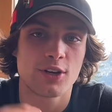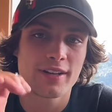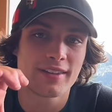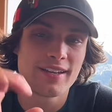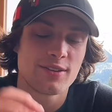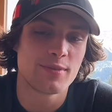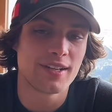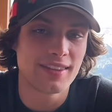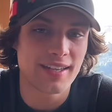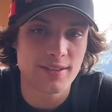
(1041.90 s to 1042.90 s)
Donna, thank
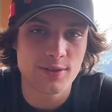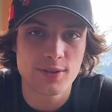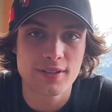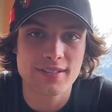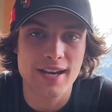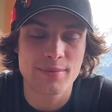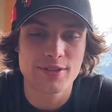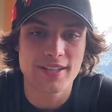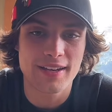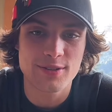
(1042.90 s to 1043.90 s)
you. Mindy, thank you.
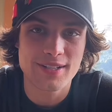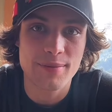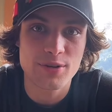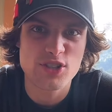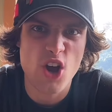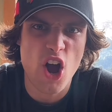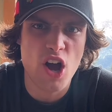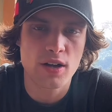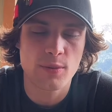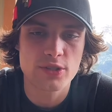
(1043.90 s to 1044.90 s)
Tappers, thank you. Tappers.
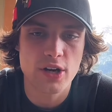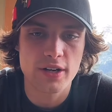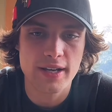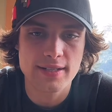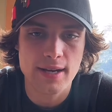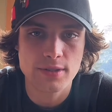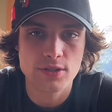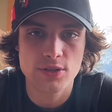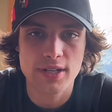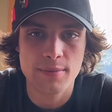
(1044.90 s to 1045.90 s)
Almost 100k
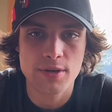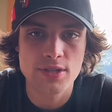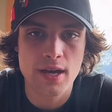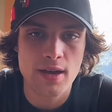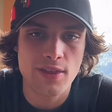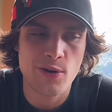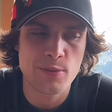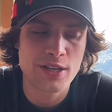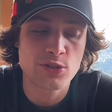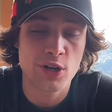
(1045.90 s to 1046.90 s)
taps. Let's go, Tappers.
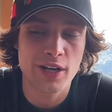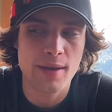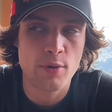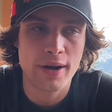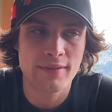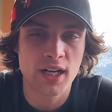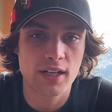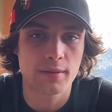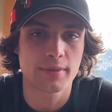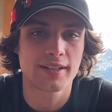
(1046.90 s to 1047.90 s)
Thought we'd be at 200k, but whatever.
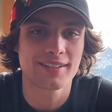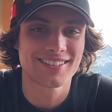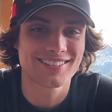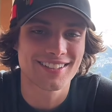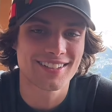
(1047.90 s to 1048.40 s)
I'm kidding.